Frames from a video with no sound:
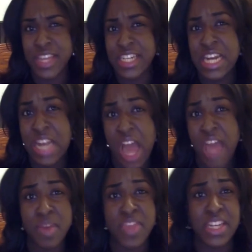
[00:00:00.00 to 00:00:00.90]
they didn't
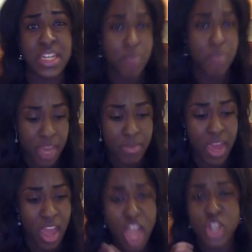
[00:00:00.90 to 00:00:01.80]
like me and they didn't pick
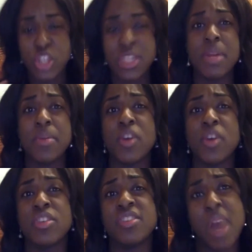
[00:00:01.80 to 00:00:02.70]
me, just simply
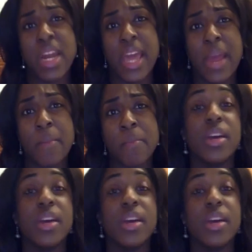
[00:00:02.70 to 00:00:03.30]
because of money,